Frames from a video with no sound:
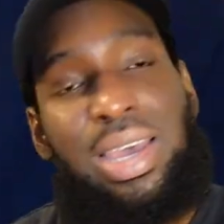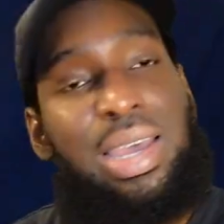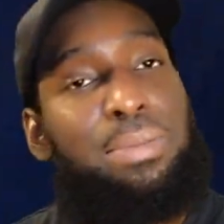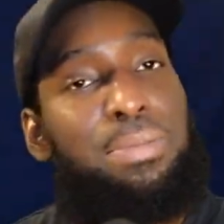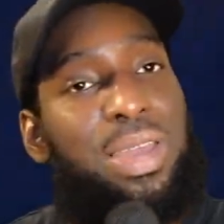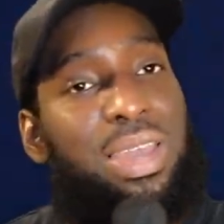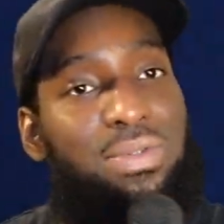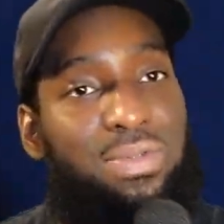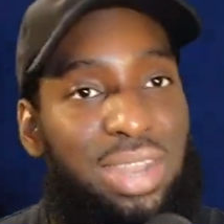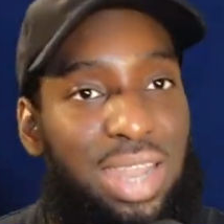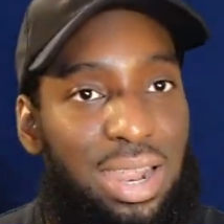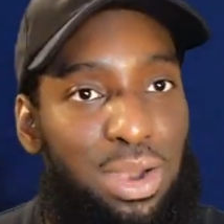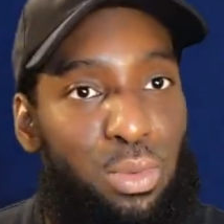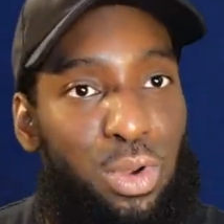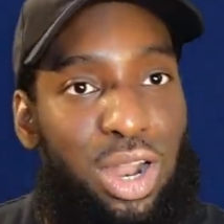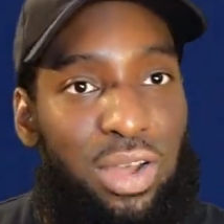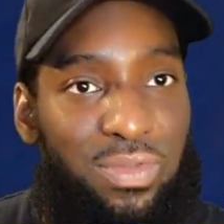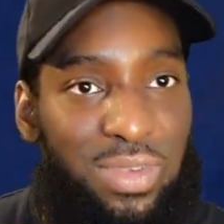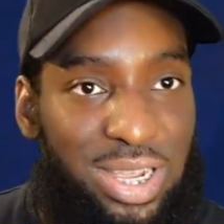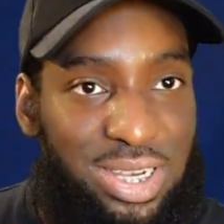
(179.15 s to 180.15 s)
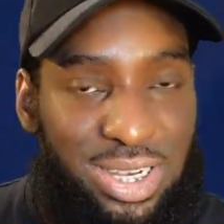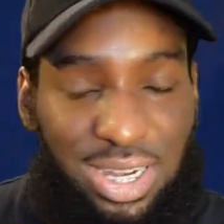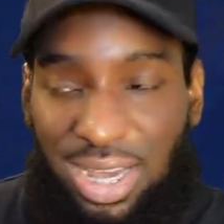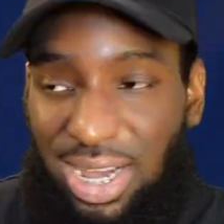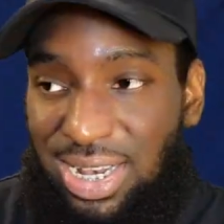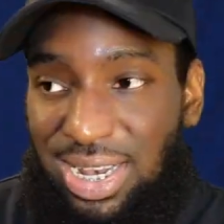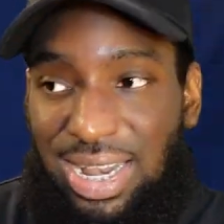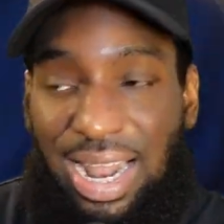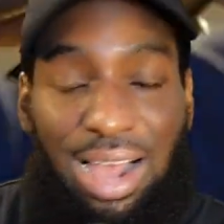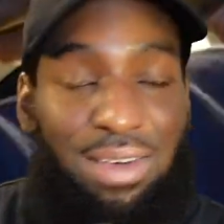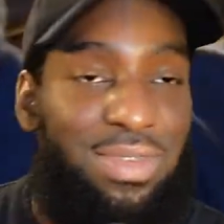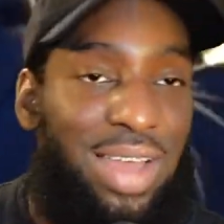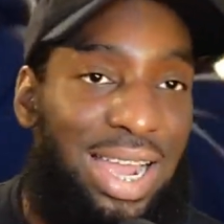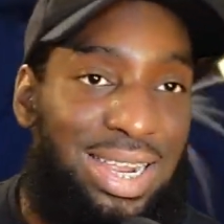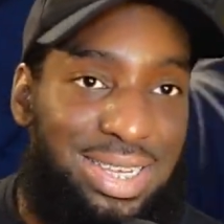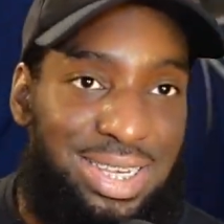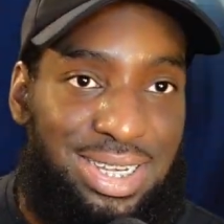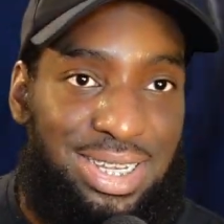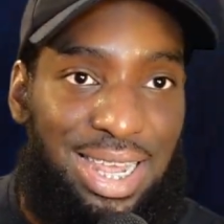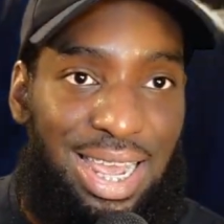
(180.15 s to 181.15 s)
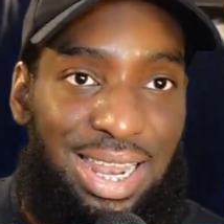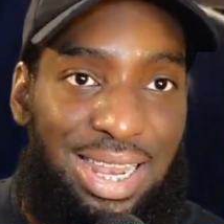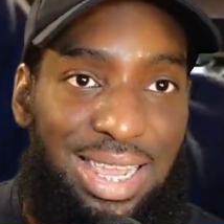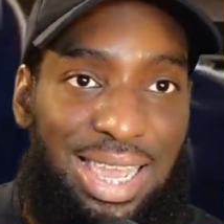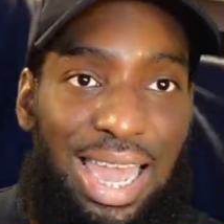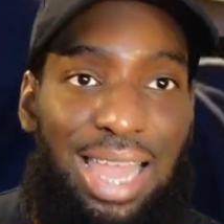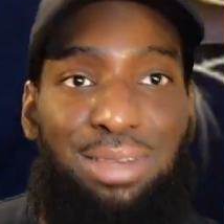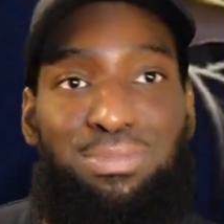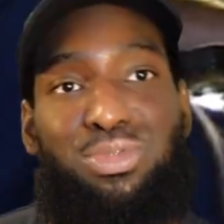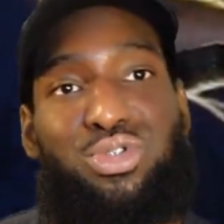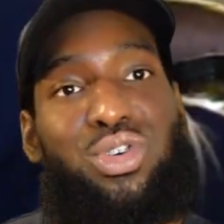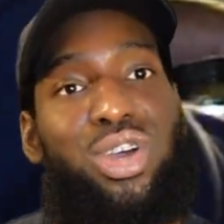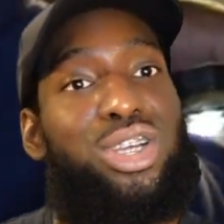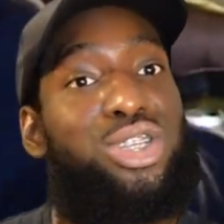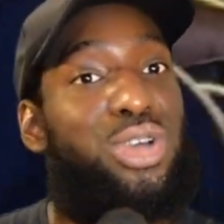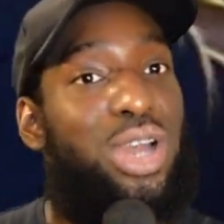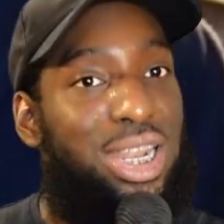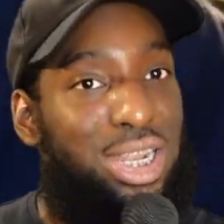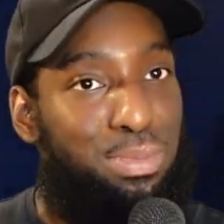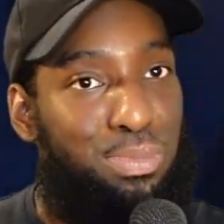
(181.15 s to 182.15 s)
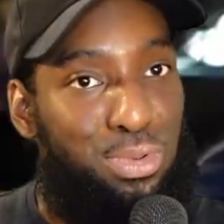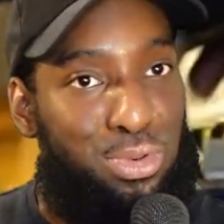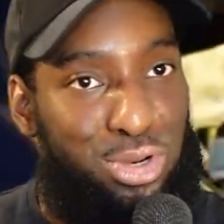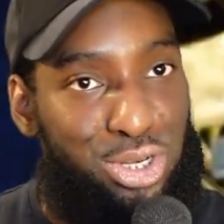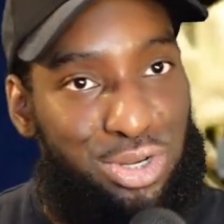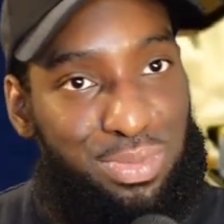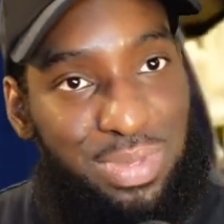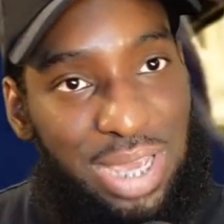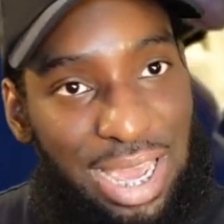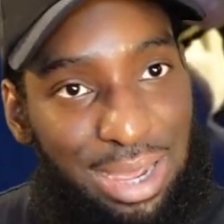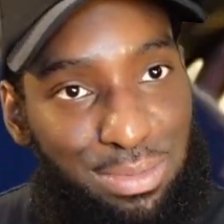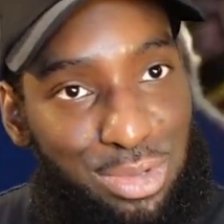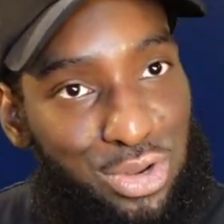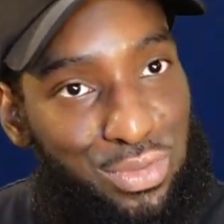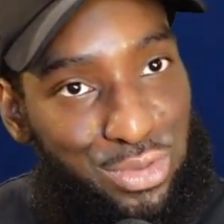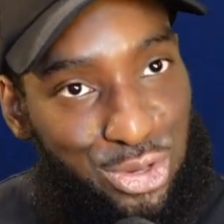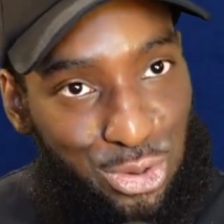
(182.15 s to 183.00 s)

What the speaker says: But even then, when I fixed it, I didn't have access to any games, right? So I had to borrow some games of